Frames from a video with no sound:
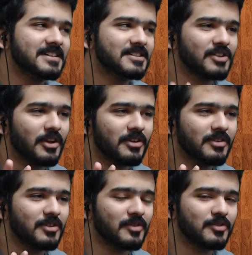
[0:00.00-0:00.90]
So,
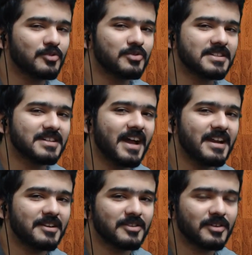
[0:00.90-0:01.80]
you know, to the
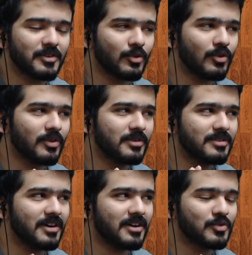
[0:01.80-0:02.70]
giant, the
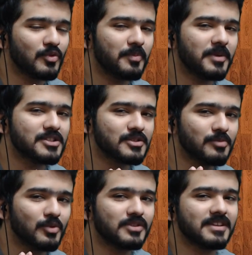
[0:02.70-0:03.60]
earth would be
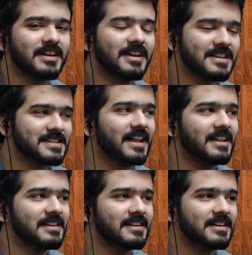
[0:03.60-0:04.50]
smooth as
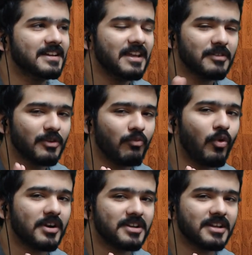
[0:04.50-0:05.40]
hell. Even the
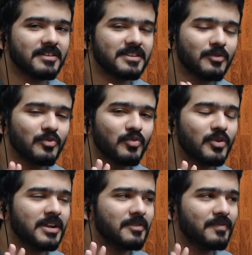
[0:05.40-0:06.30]
water, they
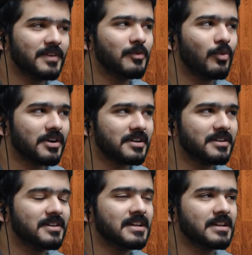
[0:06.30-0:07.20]
wouldn't even feel
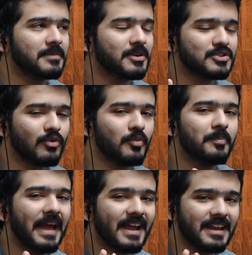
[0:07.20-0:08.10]
water, because it would
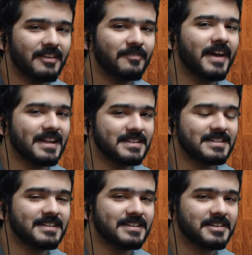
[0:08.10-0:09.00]
barely
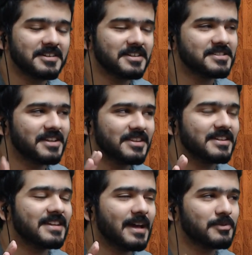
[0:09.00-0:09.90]
wet, considering the
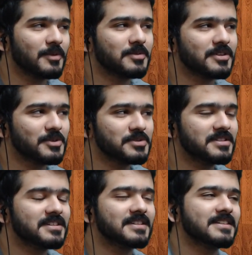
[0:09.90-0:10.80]
depth of the ocean.